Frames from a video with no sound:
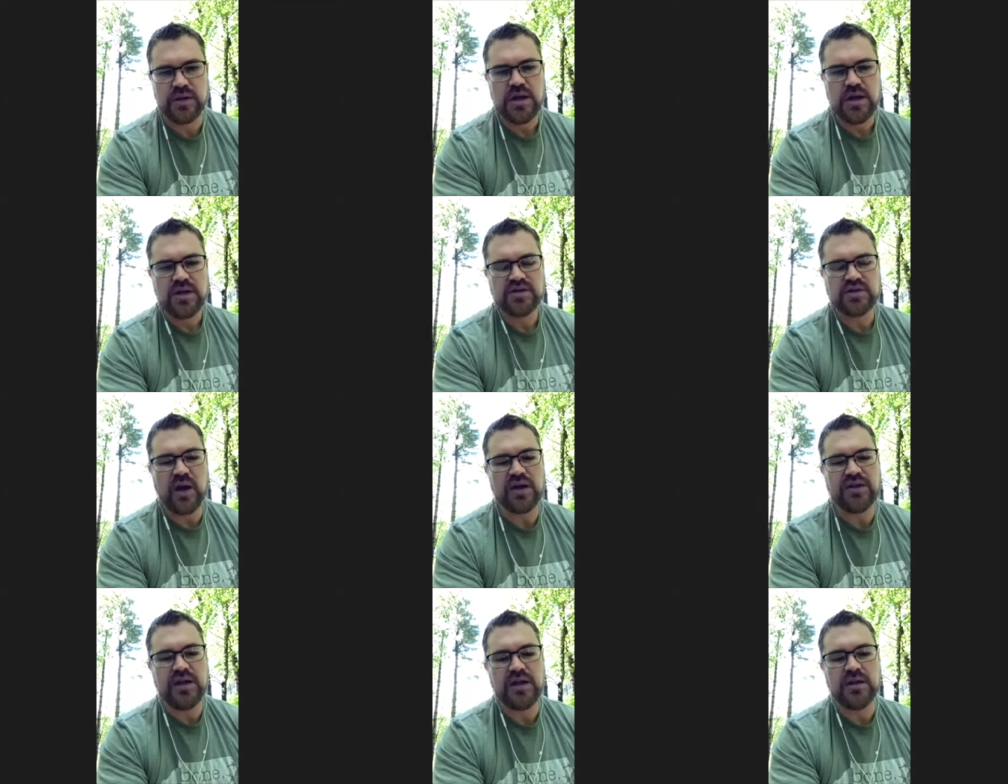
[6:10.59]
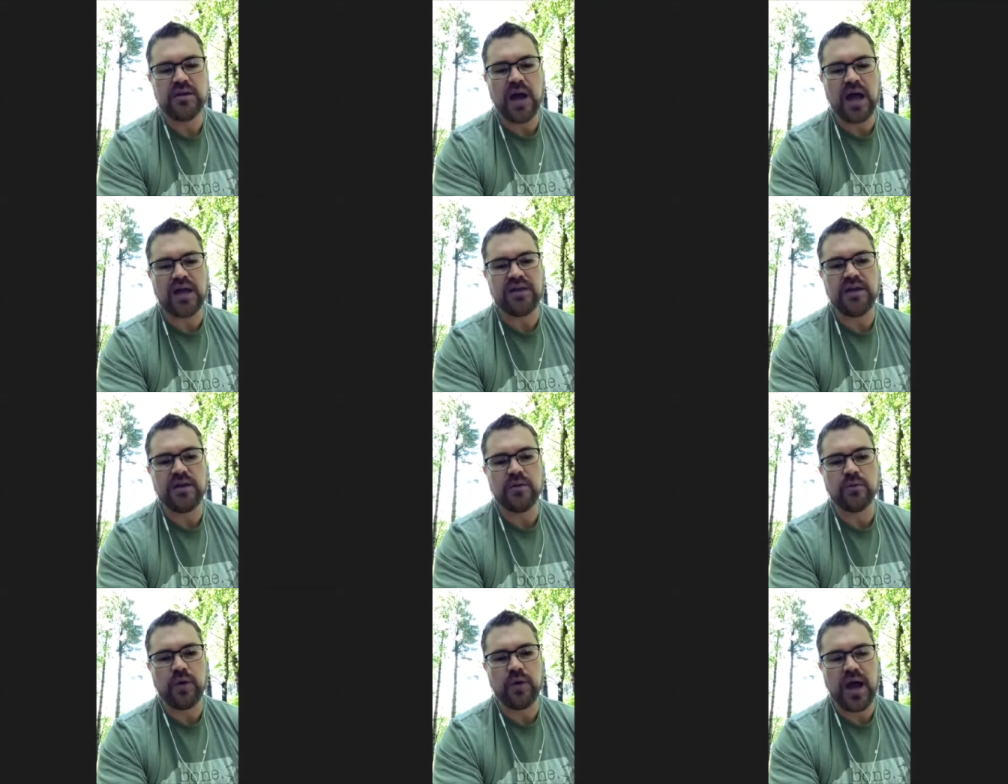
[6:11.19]
So I think I
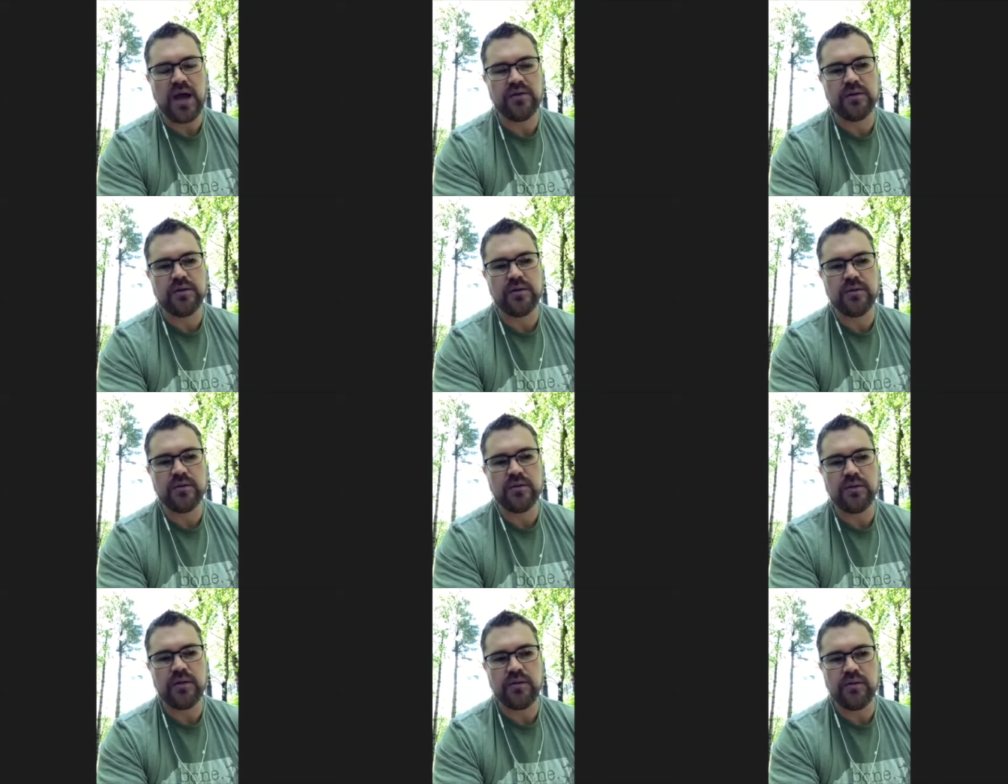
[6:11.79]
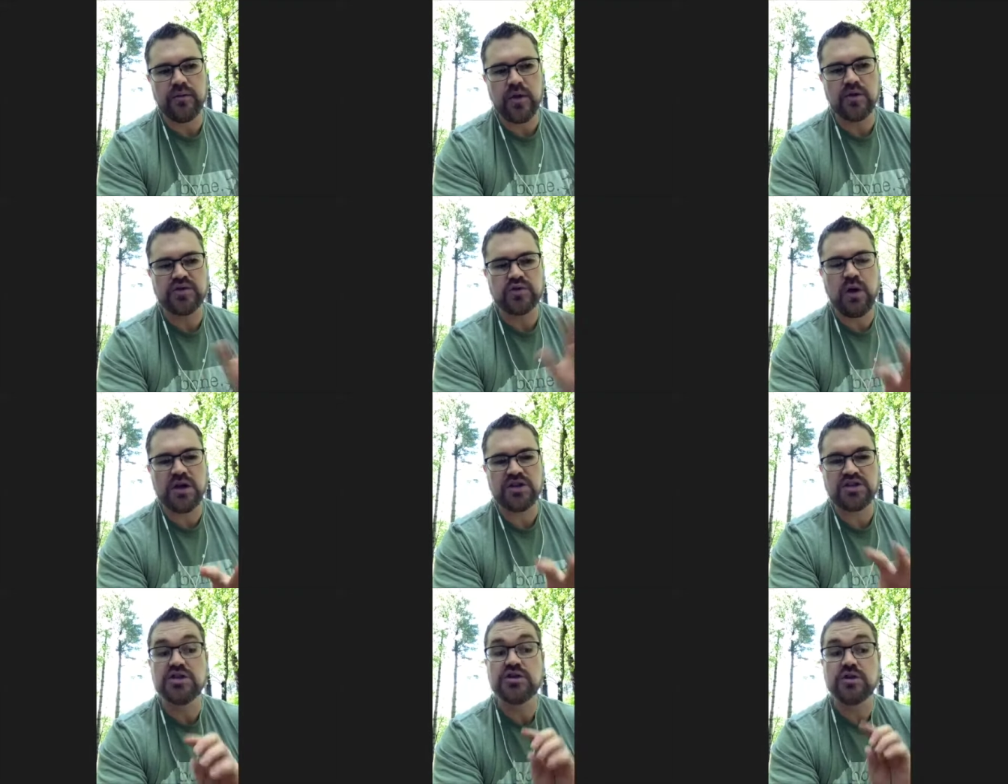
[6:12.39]
think rather those
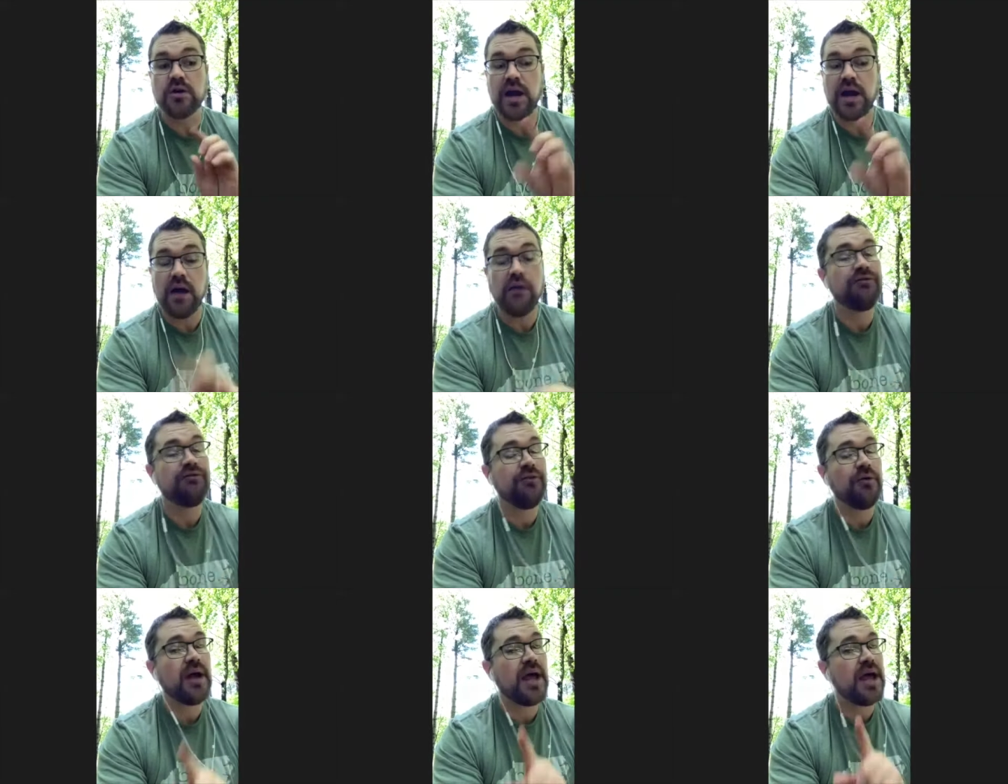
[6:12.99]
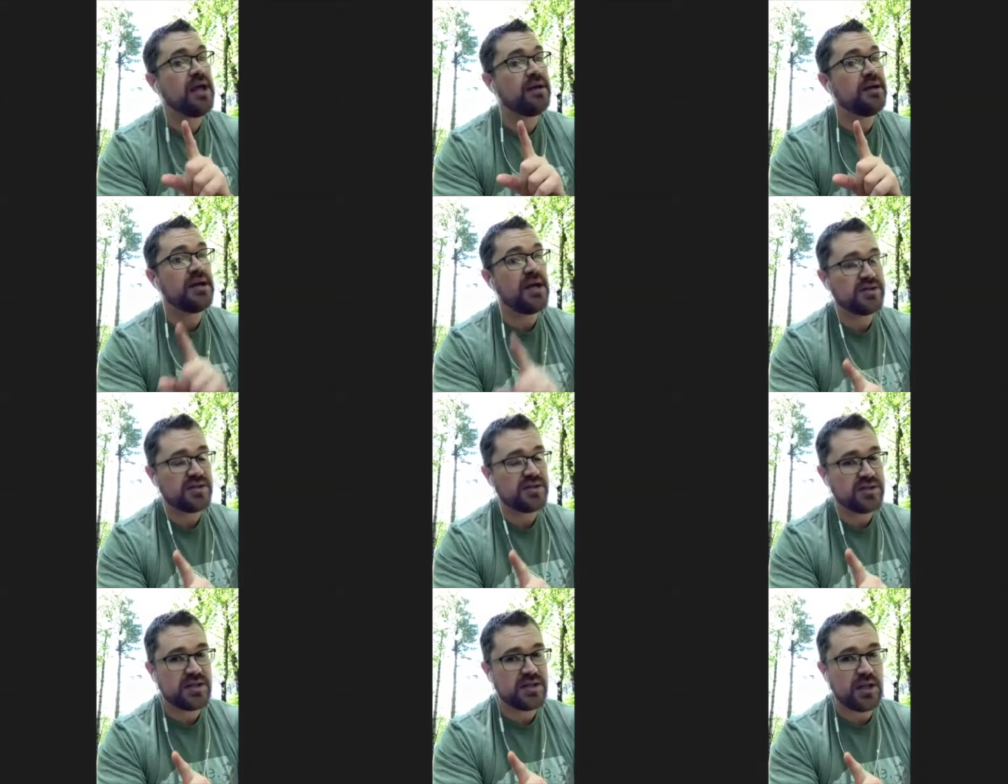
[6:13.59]
questions are helpful and
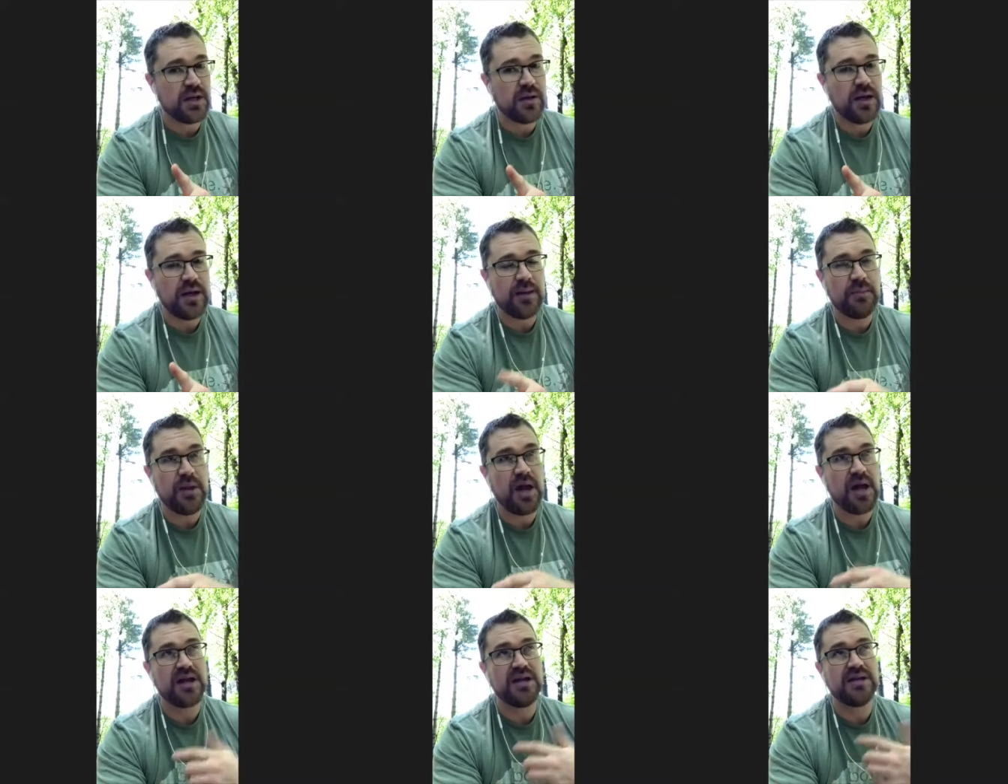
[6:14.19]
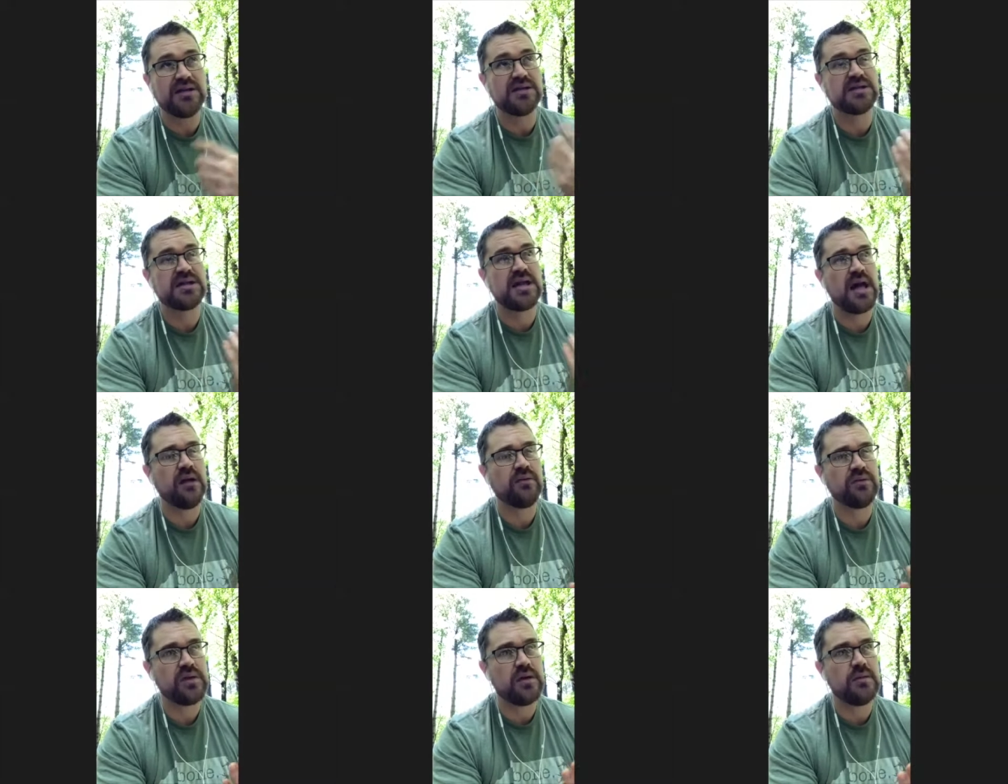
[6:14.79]
necessary. I'm not going to
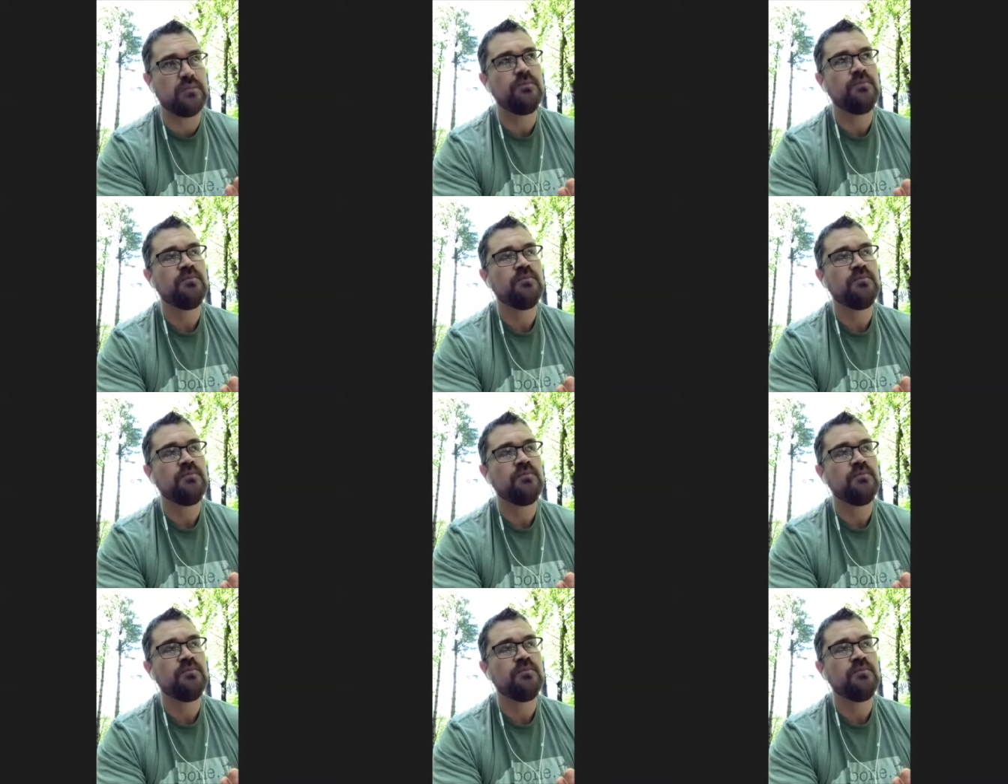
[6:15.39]
discount them,